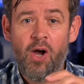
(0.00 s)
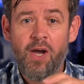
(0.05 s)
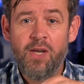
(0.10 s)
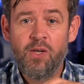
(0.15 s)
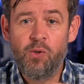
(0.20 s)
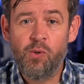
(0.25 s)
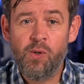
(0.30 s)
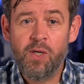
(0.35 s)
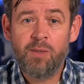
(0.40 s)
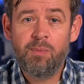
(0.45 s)
I'm
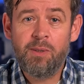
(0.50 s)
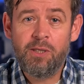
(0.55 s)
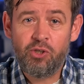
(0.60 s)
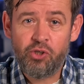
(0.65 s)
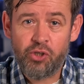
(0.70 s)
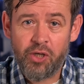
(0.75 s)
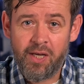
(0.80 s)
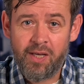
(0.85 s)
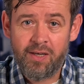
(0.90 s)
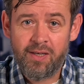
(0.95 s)
going to be
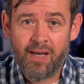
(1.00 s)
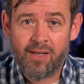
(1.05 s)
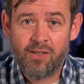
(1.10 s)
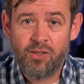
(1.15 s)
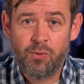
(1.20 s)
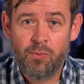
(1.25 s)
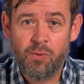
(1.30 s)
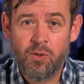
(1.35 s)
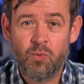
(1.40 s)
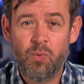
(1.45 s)
trying that
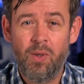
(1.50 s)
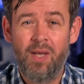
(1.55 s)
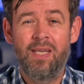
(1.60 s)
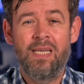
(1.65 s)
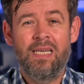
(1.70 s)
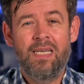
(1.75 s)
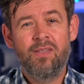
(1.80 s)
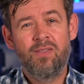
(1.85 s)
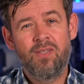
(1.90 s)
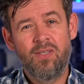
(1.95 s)
too as well
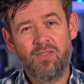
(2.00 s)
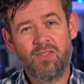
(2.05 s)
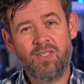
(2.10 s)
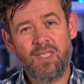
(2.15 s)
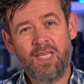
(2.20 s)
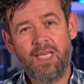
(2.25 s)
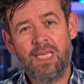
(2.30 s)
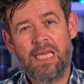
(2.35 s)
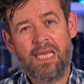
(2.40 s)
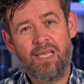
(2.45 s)
to
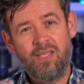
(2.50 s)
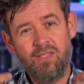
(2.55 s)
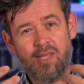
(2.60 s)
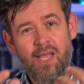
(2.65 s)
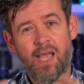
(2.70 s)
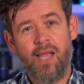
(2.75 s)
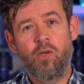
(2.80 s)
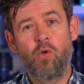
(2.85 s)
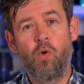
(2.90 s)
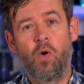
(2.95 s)
see is
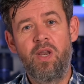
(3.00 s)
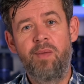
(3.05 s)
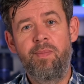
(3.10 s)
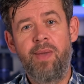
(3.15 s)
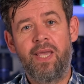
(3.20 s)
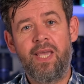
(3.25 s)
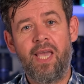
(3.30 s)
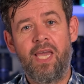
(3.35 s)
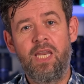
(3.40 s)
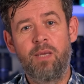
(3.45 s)
that going to
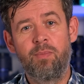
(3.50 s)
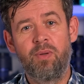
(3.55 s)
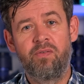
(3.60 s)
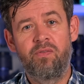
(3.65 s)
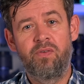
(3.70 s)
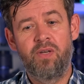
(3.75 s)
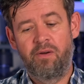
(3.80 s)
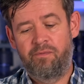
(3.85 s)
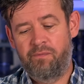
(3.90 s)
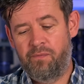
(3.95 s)
make any bit of
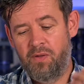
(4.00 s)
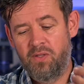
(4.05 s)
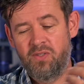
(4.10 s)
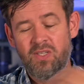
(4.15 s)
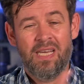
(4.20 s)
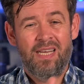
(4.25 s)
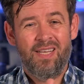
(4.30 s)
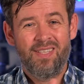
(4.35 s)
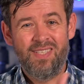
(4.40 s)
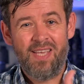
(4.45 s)
a difference
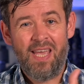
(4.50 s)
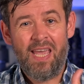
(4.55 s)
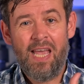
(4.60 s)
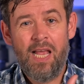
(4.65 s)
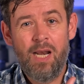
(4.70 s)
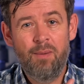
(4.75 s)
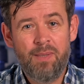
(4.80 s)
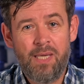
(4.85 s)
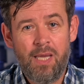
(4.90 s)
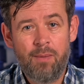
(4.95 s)
to
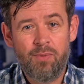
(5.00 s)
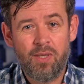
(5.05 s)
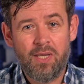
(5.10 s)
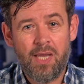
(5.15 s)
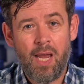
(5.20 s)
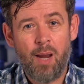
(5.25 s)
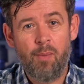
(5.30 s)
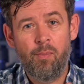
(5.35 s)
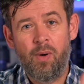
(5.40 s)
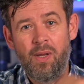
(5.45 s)
help keep the
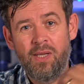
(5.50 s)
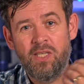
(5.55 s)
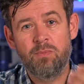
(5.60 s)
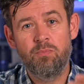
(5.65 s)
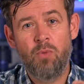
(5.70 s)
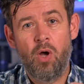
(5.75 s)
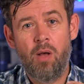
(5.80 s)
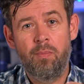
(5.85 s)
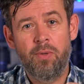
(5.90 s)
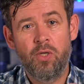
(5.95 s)
camera a
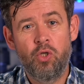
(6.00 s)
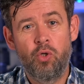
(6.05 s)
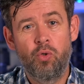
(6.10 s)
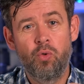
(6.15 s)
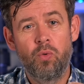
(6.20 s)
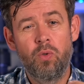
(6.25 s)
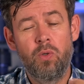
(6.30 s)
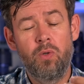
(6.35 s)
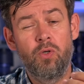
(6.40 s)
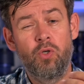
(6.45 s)
small bit
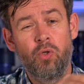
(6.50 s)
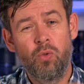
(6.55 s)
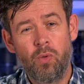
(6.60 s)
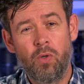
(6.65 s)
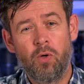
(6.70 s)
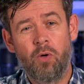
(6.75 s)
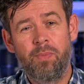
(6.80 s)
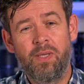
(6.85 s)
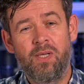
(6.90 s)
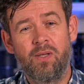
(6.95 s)
cool,
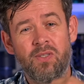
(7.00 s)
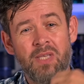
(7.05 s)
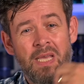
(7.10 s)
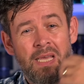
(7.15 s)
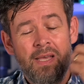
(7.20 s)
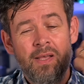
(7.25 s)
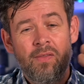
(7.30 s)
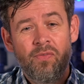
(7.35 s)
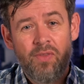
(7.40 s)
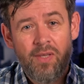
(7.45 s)
cooler because
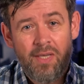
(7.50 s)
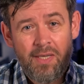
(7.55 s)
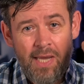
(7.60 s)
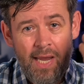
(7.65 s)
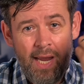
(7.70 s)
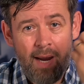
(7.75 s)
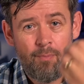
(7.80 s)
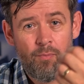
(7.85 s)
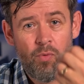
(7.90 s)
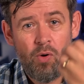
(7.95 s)
the
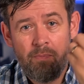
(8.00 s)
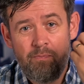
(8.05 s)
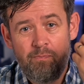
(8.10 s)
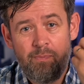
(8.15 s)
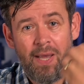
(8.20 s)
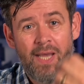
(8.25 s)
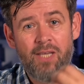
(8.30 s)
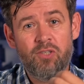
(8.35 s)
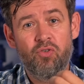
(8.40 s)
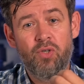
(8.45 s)
camera
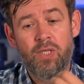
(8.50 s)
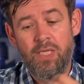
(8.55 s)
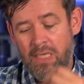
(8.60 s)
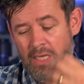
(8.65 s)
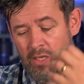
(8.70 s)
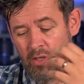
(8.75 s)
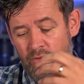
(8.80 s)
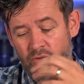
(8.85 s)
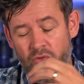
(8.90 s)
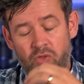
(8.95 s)
battery
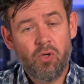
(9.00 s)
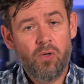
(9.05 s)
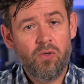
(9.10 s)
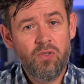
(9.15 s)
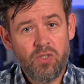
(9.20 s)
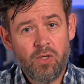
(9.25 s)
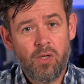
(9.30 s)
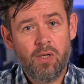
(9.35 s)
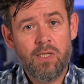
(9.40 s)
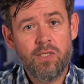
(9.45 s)

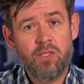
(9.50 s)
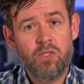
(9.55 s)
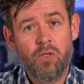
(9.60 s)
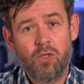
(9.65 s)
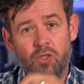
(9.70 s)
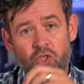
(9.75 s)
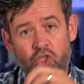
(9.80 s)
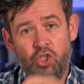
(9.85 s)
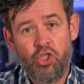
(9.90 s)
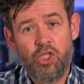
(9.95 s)
does
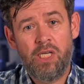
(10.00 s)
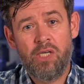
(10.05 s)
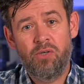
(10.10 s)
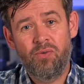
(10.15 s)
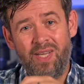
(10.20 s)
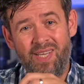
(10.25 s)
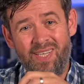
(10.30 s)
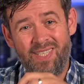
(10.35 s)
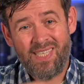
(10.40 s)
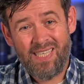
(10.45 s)
also
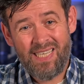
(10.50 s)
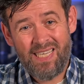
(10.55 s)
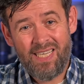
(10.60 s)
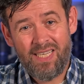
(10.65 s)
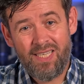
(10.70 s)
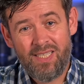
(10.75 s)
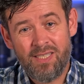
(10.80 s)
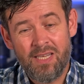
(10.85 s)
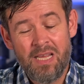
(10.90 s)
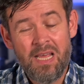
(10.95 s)
generate
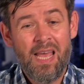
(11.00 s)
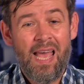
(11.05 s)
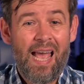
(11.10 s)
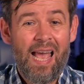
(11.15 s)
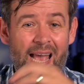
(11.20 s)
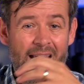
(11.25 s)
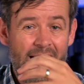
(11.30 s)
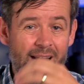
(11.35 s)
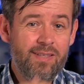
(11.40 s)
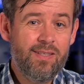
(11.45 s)
heat
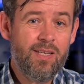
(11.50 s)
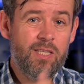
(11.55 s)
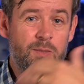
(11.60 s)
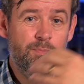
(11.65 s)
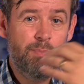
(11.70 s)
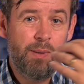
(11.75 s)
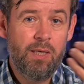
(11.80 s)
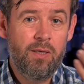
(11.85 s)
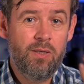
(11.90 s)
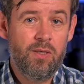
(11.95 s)
as it's
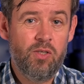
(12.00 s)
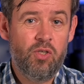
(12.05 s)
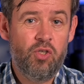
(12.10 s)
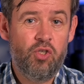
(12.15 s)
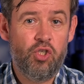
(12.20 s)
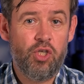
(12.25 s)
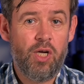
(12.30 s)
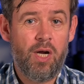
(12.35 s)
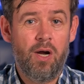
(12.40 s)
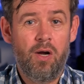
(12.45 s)
being
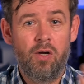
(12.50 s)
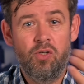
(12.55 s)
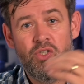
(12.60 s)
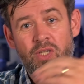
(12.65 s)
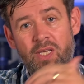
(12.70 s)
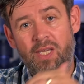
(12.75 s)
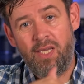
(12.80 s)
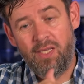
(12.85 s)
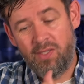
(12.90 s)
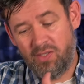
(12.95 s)
discharged
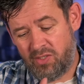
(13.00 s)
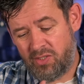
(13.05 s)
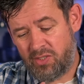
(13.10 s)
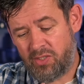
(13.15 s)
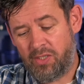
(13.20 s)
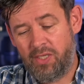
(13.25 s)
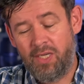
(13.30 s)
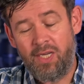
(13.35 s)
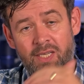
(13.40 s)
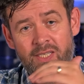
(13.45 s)

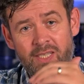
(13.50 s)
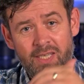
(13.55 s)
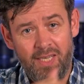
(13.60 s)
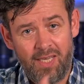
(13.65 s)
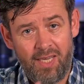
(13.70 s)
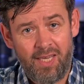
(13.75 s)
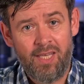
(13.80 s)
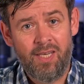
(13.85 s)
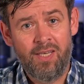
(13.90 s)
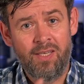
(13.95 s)
inside
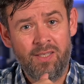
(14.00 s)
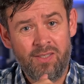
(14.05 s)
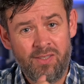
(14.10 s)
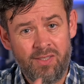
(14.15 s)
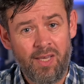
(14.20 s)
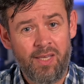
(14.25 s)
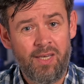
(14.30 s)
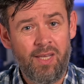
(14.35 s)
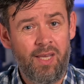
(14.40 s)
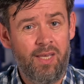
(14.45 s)
in the
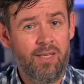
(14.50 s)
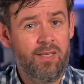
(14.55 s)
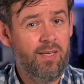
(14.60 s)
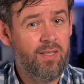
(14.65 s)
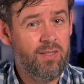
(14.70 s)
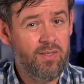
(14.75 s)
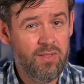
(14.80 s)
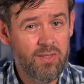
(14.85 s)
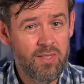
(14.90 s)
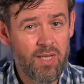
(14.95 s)
Z8
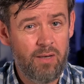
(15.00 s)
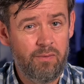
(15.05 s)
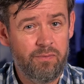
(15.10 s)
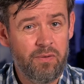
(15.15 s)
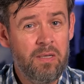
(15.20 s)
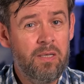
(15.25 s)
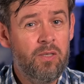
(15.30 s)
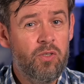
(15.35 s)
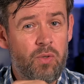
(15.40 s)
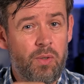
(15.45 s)
itself.
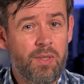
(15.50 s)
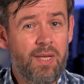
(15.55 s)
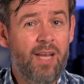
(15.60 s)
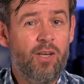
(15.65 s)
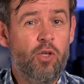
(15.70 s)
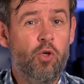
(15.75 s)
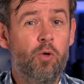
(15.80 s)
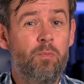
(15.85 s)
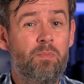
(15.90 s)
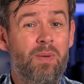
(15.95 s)
So that
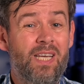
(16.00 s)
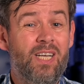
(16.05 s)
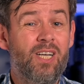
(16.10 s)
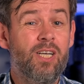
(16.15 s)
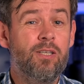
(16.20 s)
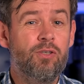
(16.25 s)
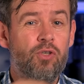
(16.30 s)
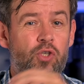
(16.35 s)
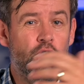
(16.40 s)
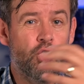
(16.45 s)
could be
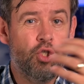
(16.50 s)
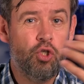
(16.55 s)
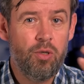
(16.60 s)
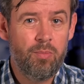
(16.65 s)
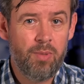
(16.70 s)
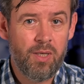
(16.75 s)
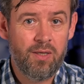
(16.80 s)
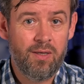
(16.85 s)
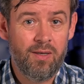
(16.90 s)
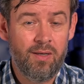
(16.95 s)

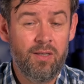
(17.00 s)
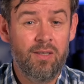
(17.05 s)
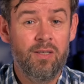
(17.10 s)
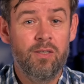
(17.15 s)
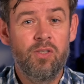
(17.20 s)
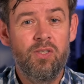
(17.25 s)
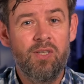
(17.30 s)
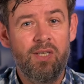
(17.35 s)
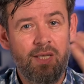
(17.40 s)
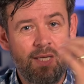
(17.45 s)
contributing
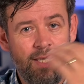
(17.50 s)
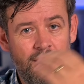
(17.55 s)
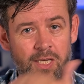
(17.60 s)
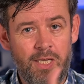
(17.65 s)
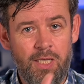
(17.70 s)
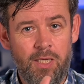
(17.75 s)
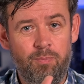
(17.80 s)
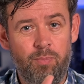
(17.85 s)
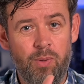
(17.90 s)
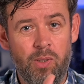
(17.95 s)
to the
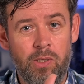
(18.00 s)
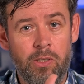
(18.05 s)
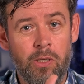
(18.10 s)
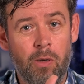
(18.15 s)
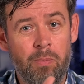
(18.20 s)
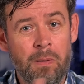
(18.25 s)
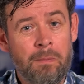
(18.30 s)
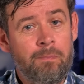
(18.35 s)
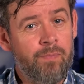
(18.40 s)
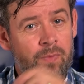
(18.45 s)
heat
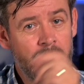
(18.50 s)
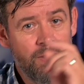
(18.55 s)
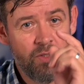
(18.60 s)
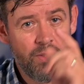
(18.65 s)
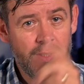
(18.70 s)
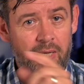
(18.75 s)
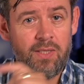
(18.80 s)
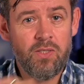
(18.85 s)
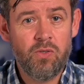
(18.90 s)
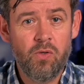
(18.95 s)
buildup. So
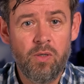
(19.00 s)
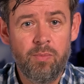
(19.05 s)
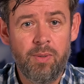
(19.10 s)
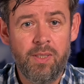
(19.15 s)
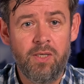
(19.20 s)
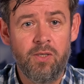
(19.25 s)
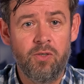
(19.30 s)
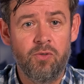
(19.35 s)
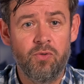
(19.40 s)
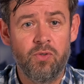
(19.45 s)
that's going to be
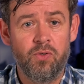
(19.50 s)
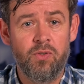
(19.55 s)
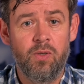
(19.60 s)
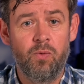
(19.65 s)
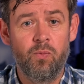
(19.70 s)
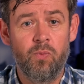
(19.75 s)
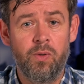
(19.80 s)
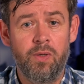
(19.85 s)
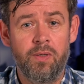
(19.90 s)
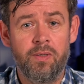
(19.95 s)
an
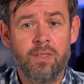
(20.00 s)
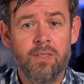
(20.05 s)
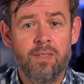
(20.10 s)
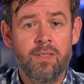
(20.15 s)
interesting one.